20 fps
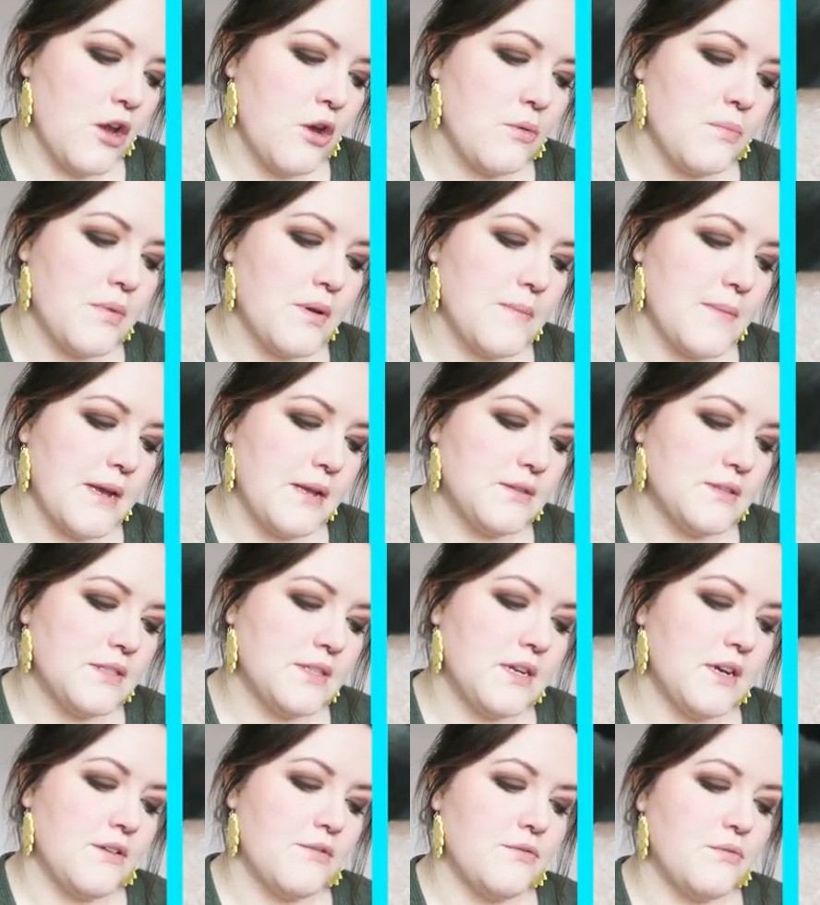open about
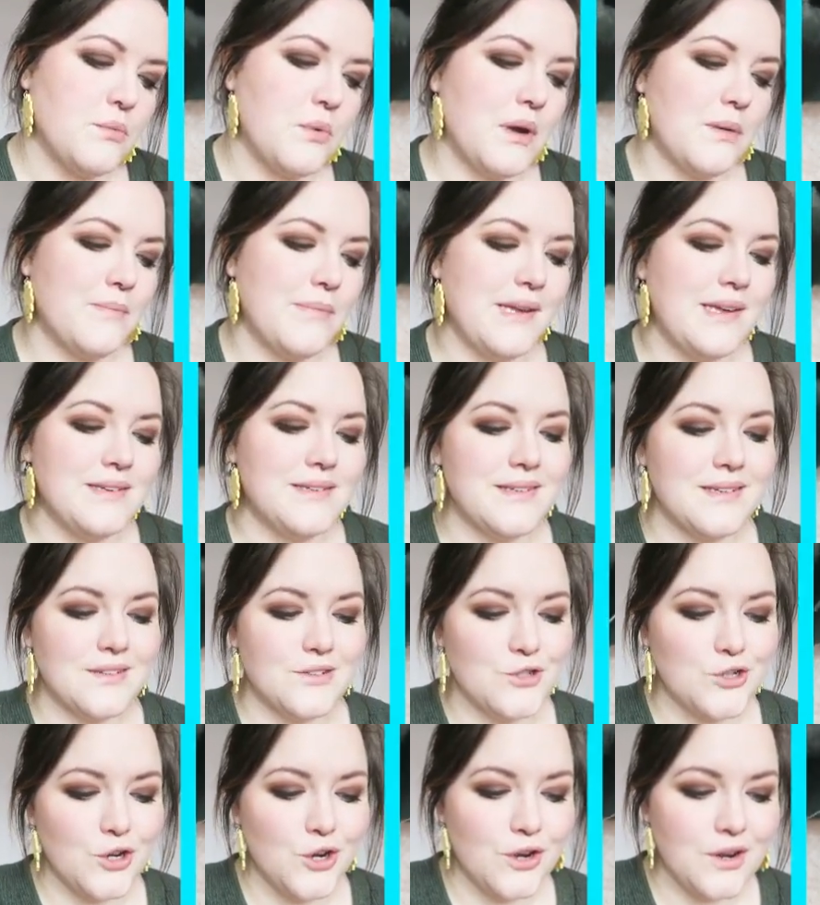stuff while beating a
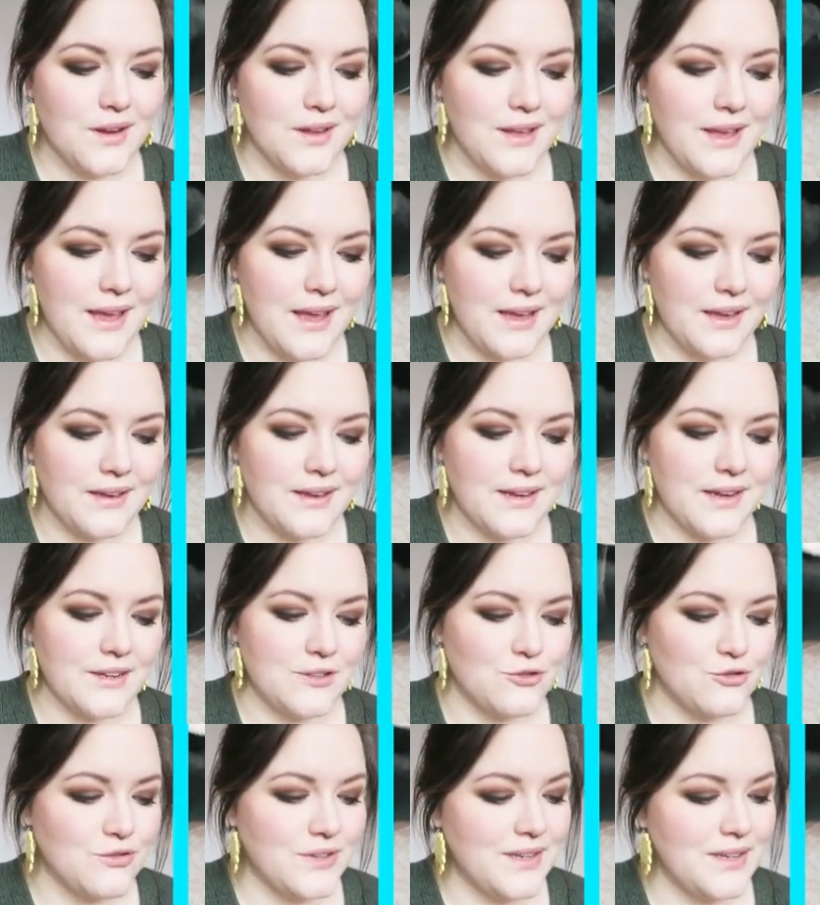chocolate egg
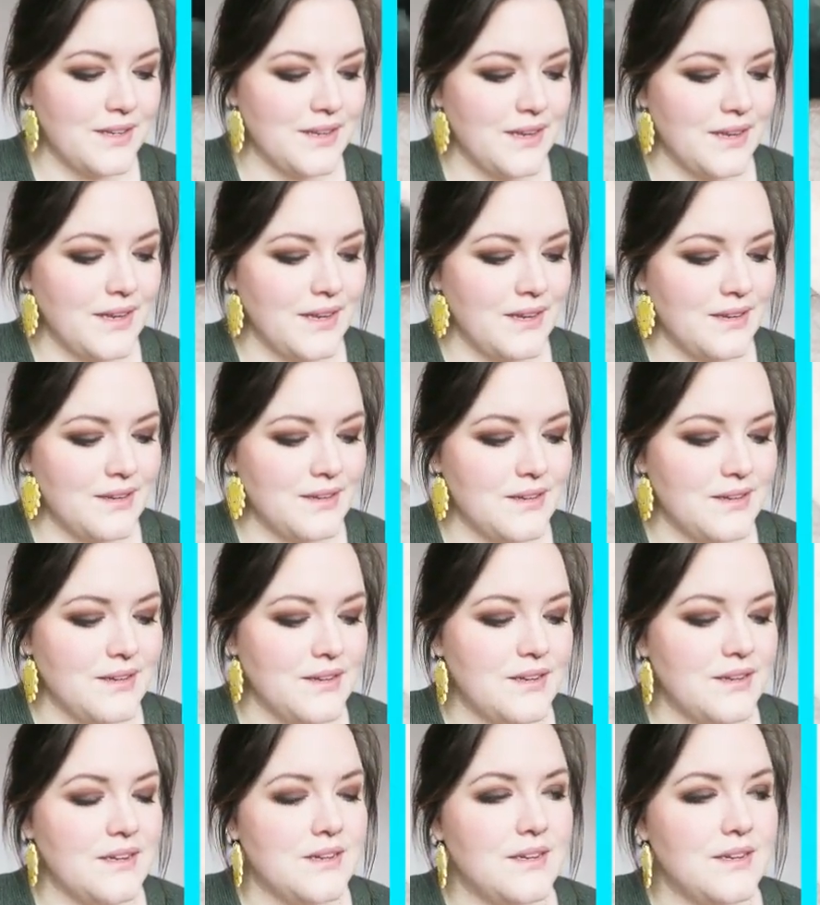and drinking